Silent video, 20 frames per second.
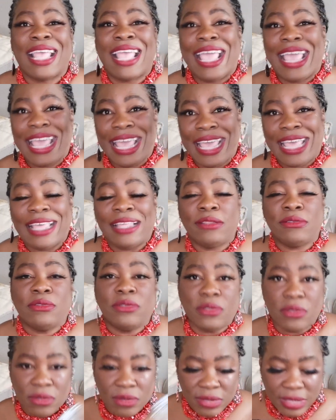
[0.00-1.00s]
And
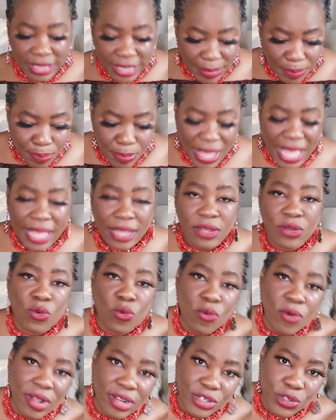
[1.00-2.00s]
sit back and
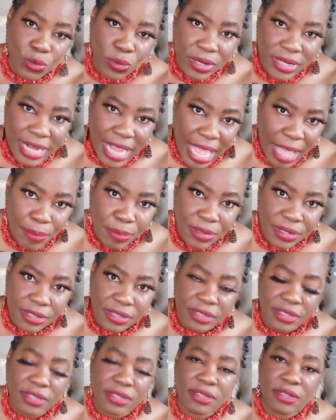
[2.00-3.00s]
watch what
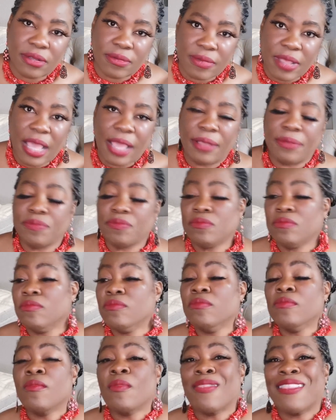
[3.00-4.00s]
happens, okay?
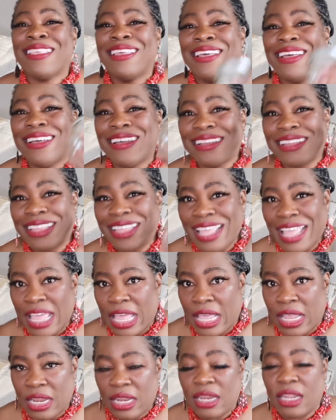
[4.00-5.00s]

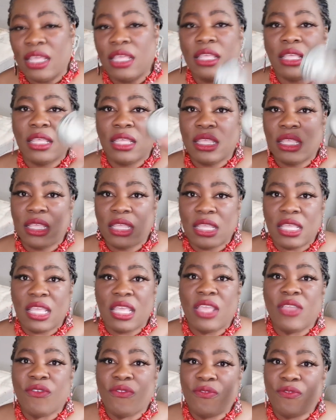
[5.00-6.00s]
Again,
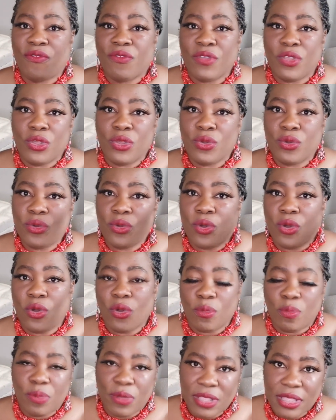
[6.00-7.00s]
if you
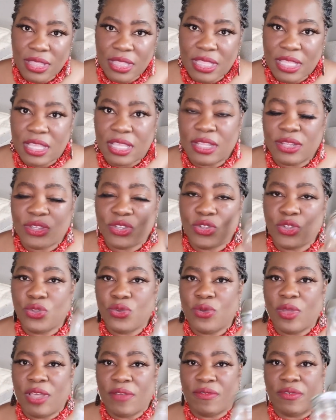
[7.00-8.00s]
open this,
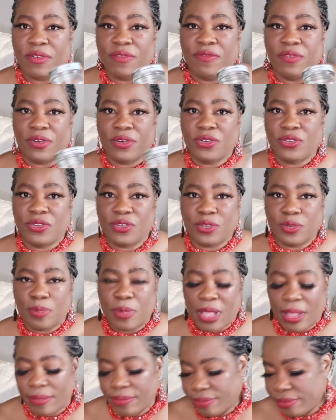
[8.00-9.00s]
you have reversed a
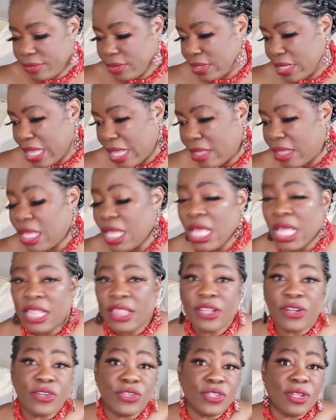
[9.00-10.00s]
spell, okay?
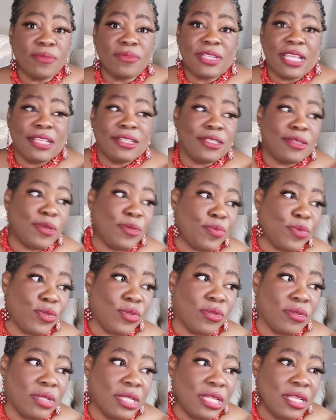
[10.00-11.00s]
There are sometimes
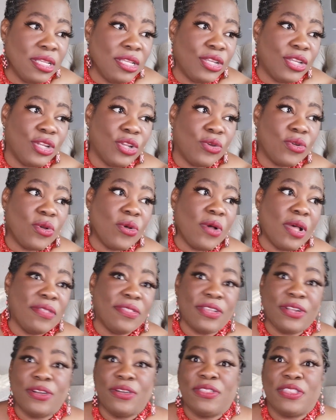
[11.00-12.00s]
people, go out
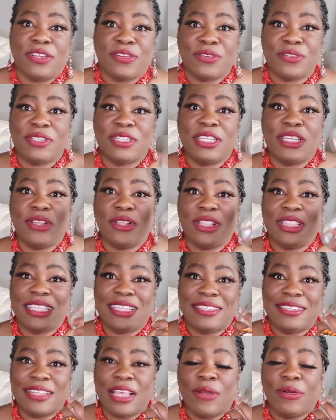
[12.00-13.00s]
there and they're seeing all
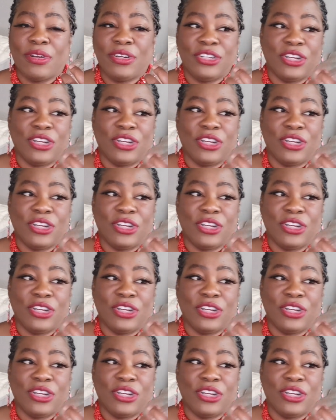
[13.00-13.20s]
these sour